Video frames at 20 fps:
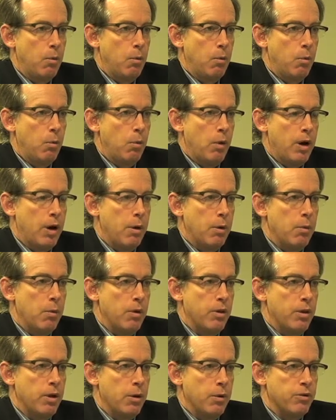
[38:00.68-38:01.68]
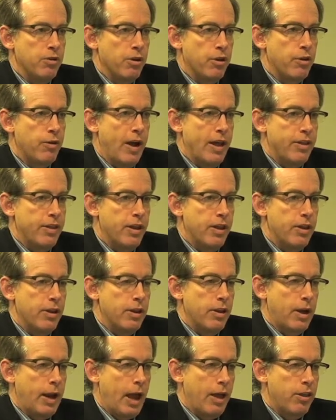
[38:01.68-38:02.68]
when, it, when there was a threat that
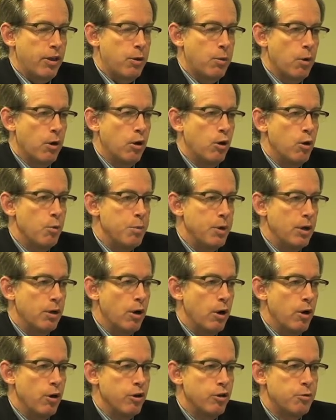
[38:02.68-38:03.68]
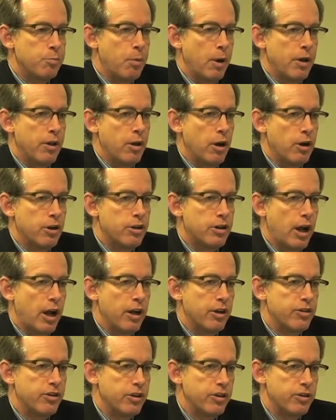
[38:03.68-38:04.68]
the Catholic worker would be closed by the
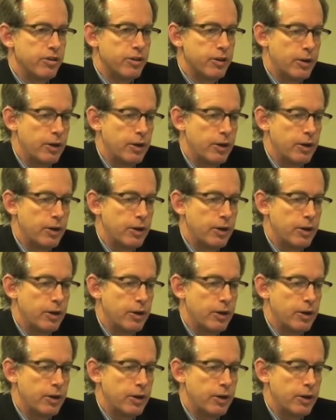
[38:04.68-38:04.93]
Archdiocese,